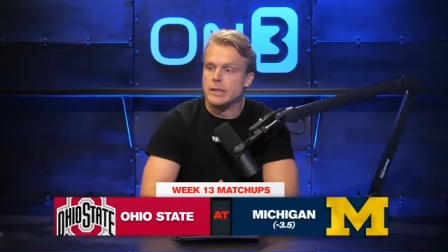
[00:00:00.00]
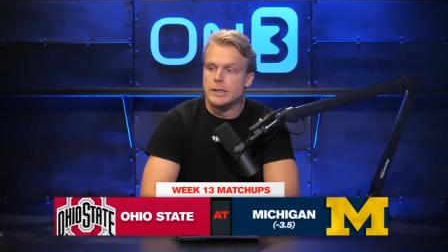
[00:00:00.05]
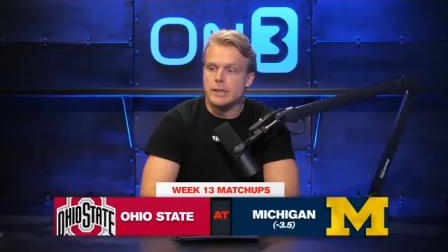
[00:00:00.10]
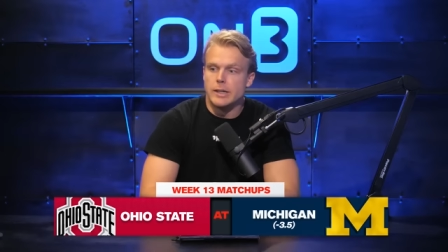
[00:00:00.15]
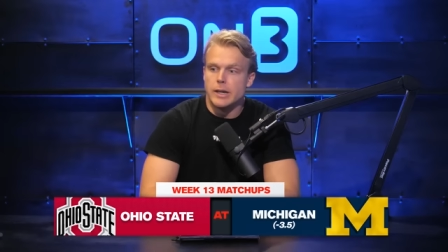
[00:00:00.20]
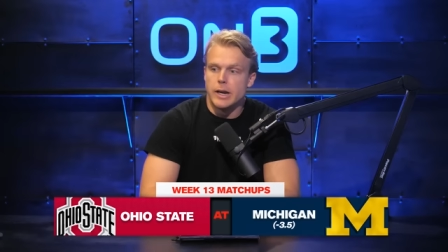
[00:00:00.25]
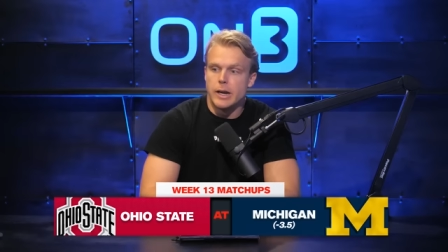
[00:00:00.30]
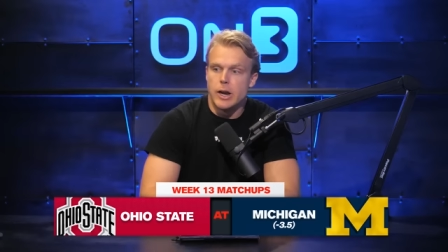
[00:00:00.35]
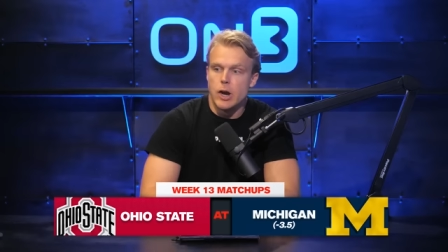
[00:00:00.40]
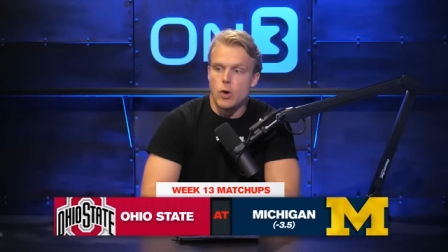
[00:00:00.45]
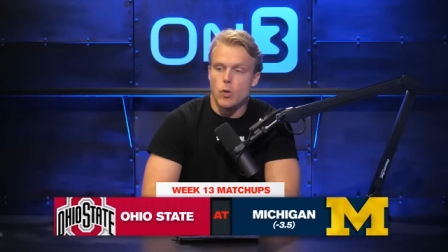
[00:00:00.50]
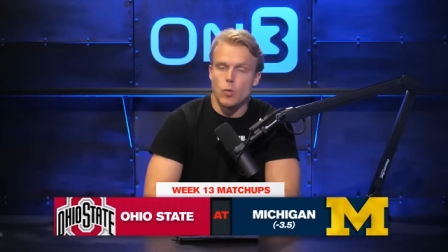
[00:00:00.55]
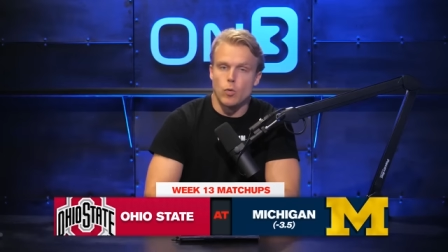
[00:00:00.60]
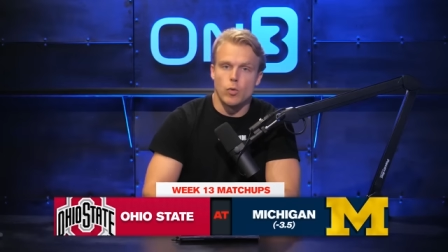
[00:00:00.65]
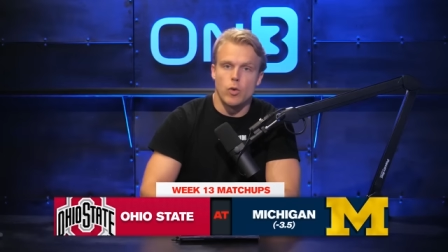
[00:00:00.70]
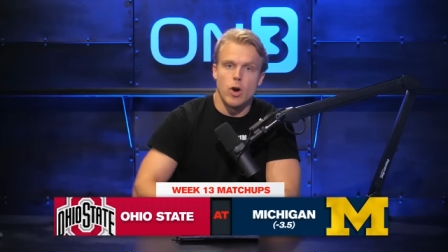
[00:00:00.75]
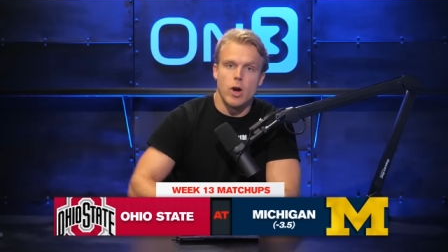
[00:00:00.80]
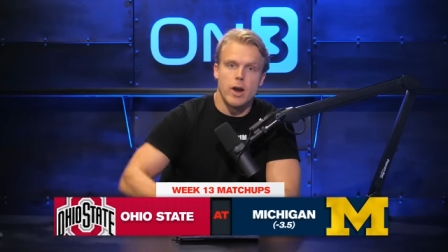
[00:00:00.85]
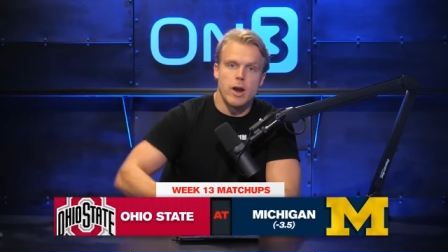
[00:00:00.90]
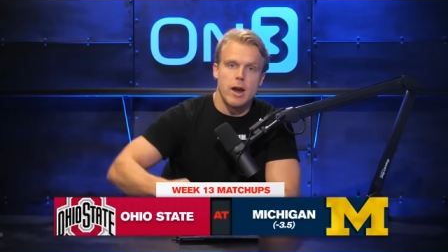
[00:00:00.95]
you know,
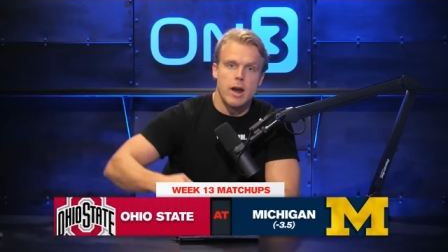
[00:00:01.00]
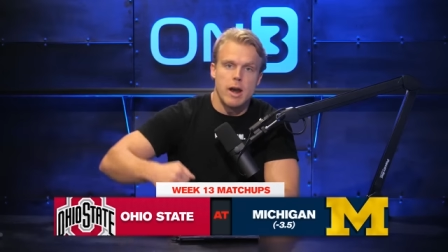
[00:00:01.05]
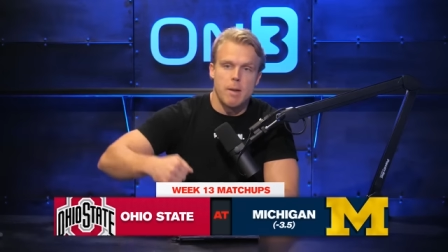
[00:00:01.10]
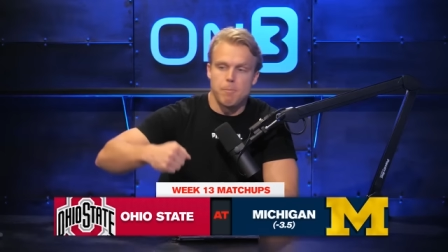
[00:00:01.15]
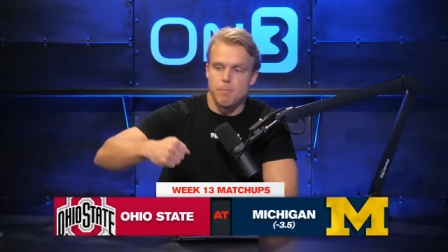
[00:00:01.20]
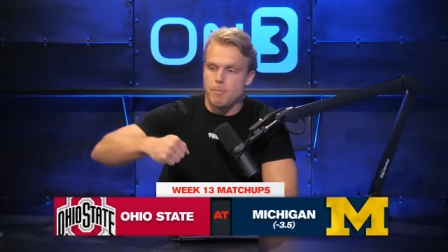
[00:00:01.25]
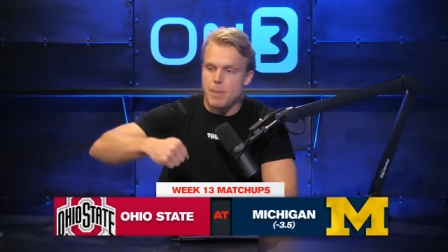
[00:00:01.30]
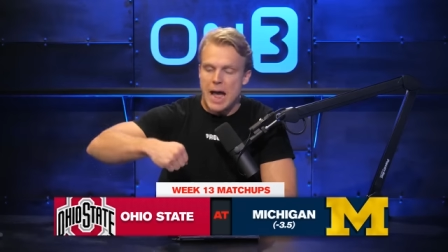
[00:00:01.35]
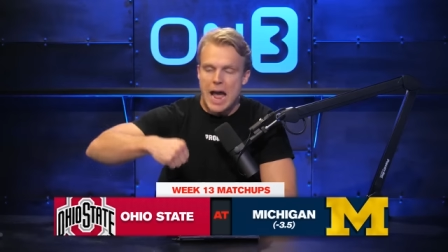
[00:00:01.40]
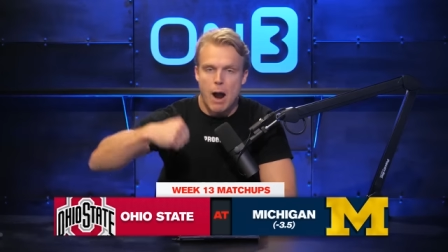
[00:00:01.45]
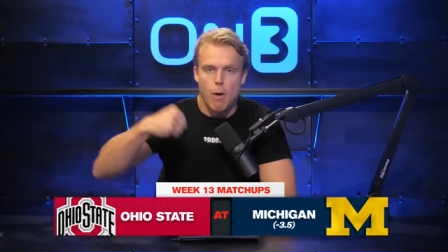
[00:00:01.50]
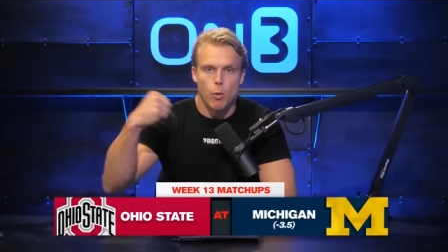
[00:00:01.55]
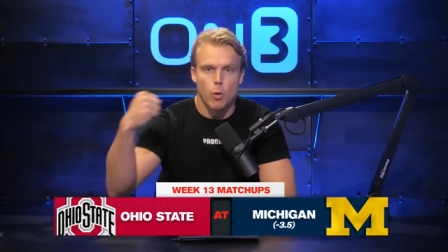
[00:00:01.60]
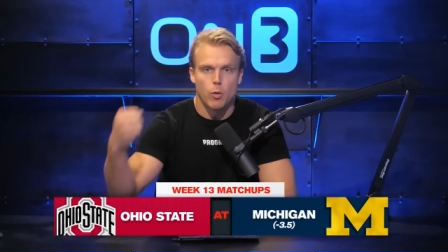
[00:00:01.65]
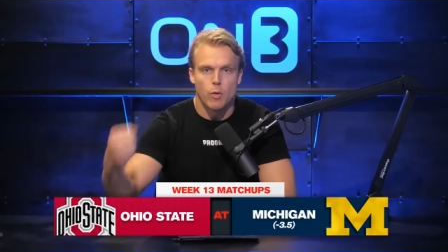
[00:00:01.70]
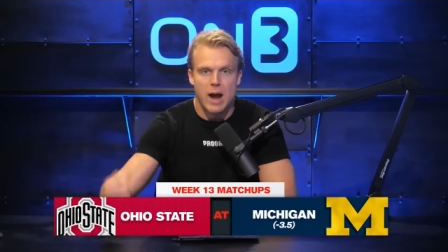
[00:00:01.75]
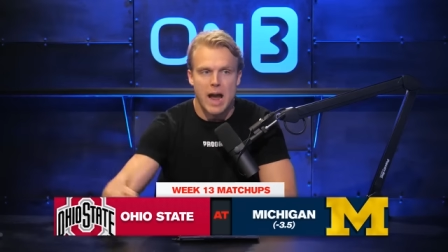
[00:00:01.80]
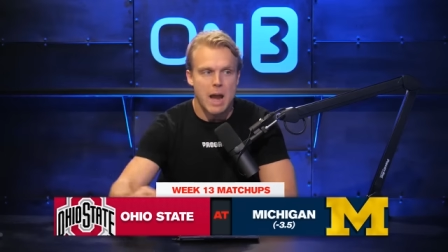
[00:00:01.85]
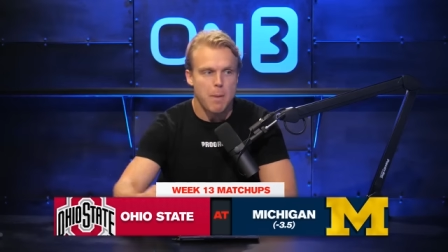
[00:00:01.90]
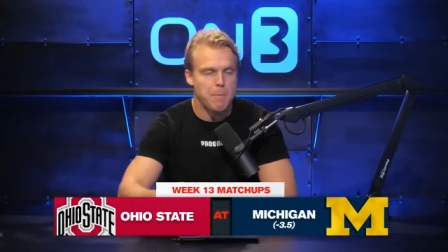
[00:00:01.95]
run power
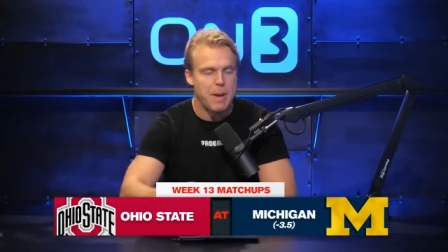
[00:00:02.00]
right,